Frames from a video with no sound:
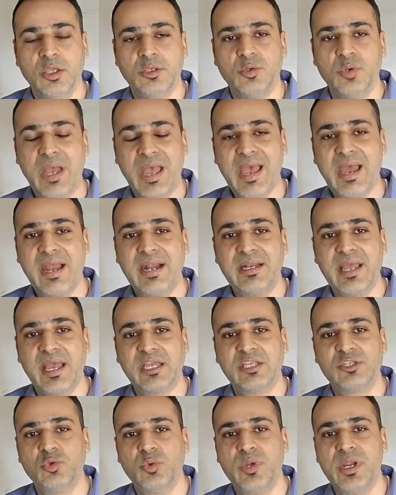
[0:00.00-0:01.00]
You add
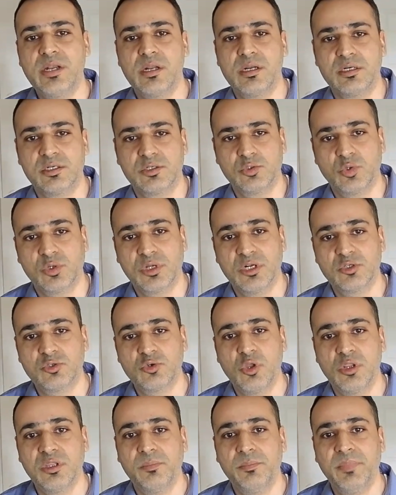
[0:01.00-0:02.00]
actuators to
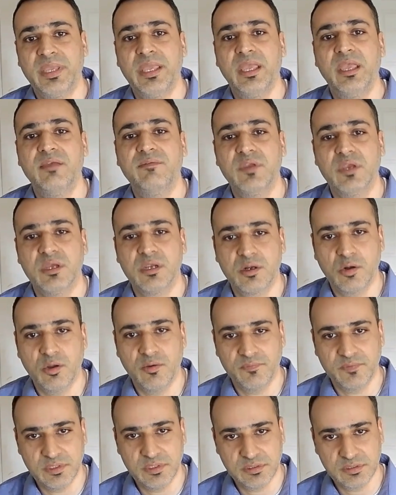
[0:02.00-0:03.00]
control the behavior
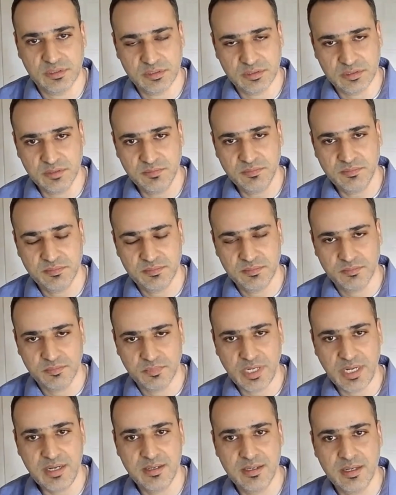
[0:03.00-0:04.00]
of the system,
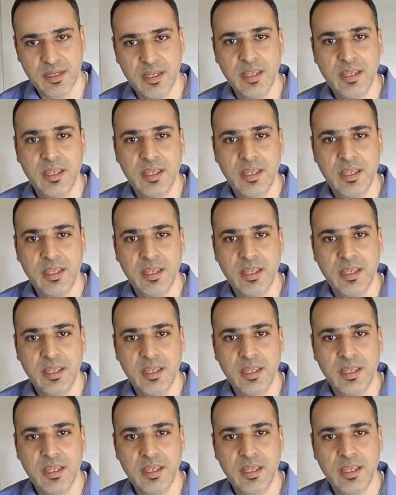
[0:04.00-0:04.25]
right?